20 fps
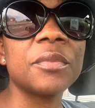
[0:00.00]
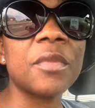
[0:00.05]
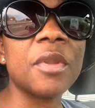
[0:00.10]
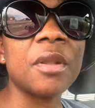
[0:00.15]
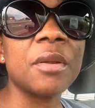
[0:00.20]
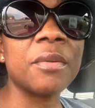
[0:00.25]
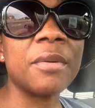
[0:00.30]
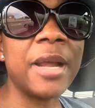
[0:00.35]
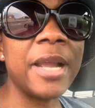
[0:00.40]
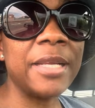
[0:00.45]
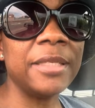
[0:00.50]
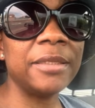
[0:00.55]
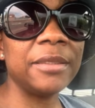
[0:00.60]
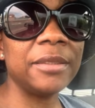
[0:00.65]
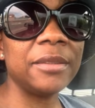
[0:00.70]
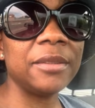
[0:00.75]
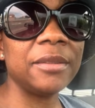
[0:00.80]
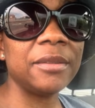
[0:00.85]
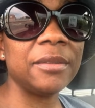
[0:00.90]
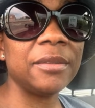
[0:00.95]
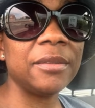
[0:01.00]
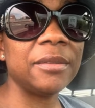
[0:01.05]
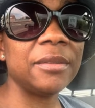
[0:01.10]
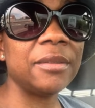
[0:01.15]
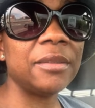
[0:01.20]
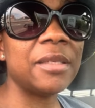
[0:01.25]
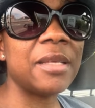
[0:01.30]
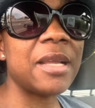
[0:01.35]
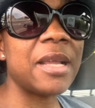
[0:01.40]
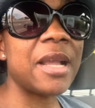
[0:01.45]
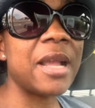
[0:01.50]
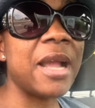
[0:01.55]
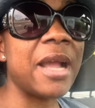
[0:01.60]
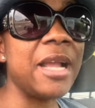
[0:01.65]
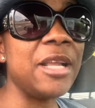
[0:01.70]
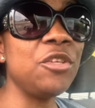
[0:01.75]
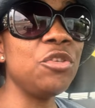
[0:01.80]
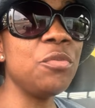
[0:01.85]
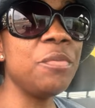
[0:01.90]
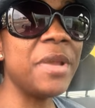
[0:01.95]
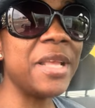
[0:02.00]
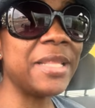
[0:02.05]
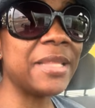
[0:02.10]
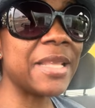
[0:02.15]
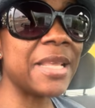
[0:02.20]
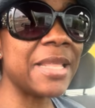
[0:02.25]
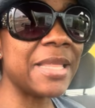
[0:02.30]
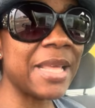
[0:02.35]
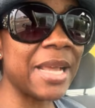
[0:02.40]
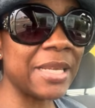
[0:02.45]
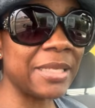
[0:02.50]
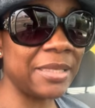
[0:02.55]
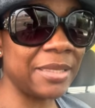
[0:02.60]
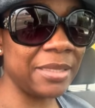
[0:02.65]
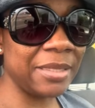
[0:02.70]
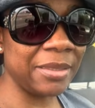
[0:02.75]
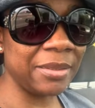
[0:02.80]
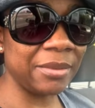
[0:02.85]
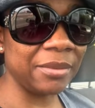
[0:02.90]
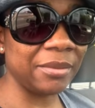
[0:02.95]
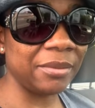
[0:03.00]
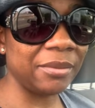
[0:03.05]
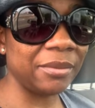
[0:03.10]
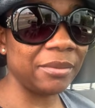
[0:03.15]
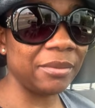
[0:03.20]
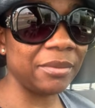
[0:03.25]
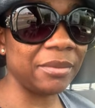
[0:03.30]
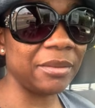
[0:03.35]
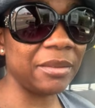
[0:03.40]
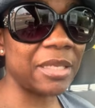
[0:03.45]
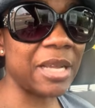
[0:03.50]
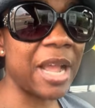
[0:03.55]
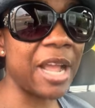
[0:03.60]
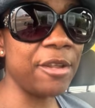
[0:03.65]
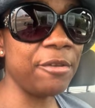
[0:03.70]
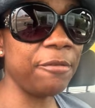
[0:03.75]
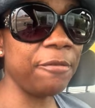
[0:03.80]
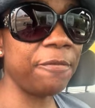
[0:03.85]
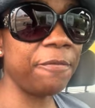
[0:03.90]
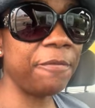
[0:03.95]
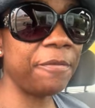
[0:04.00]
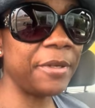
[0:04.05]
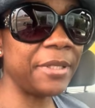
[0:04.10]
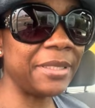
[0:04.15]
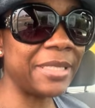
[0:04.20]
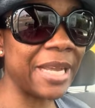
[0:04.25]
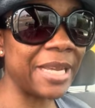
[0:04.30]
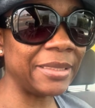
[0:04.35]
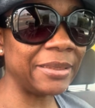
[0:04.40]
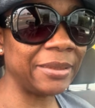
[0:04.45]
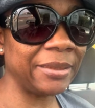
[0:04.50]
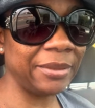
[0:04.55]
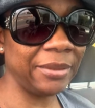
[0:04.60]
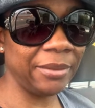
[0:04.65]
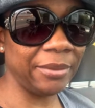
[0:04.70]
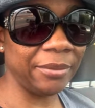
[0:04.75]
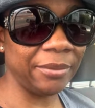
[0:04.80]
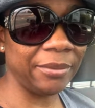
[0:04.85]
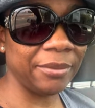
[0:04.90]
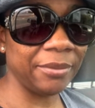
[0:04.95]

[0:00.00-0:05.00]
right and you maintain that thing and you feed that thing